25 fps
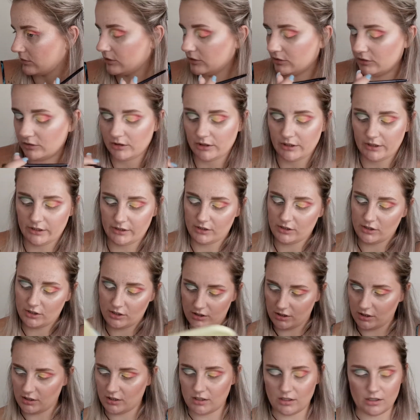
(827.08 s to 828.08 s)

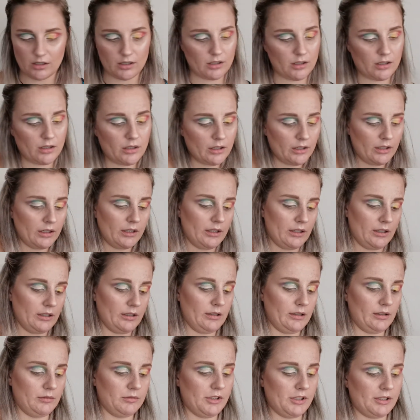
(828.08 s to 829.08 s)
Alright.
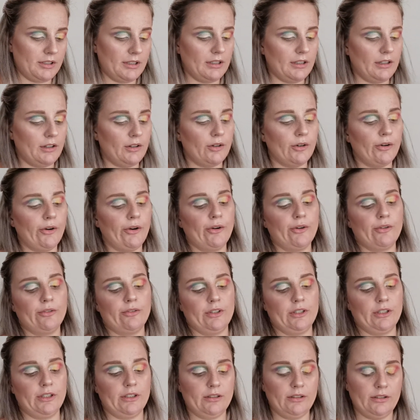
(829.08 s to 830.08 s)
I'm just going to go
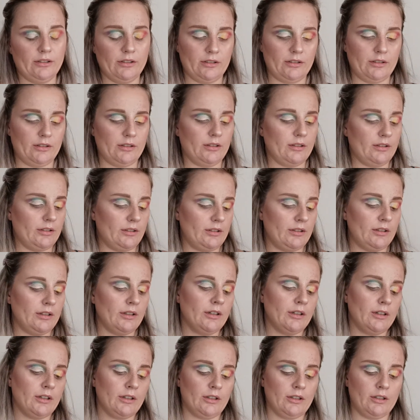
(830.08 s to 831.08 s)
over
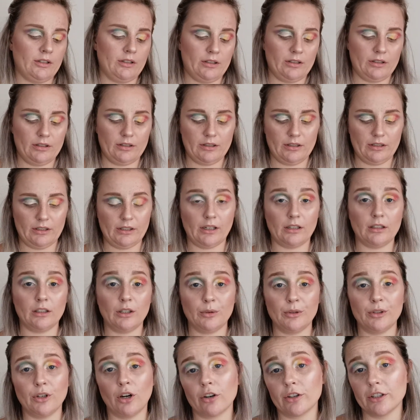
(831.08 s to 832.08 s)
the yellow
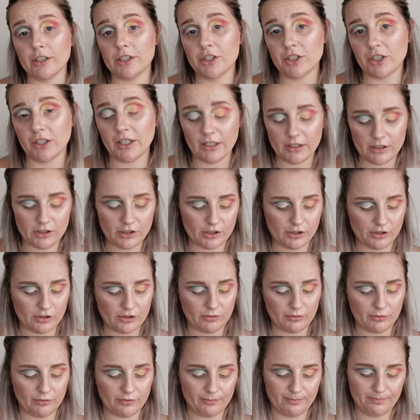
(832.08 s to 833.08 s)
and orange again just
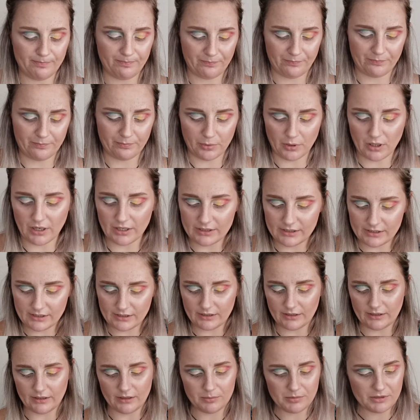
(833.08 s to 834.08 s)
to
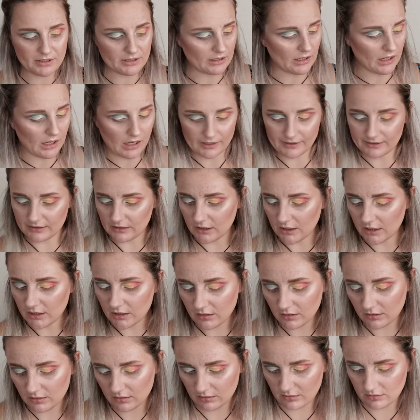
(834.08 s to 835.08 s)
brighten it up slightly.
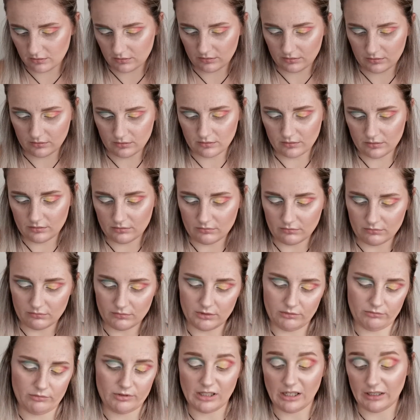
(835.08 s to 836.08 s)

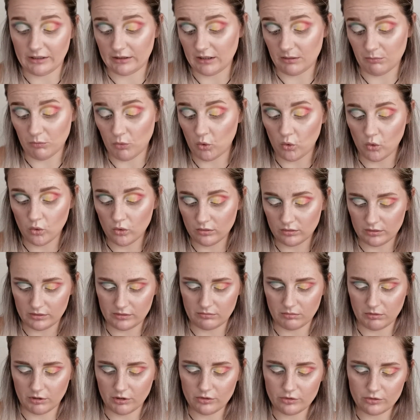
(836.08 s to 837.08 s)
Not slightly more, I
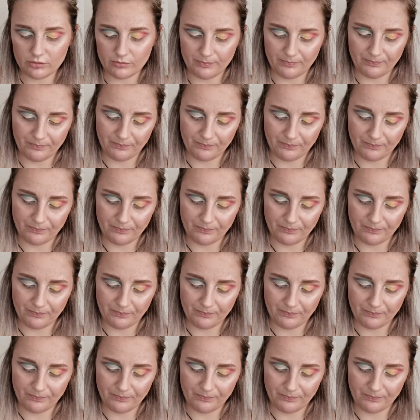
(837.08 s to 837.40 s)
suppose.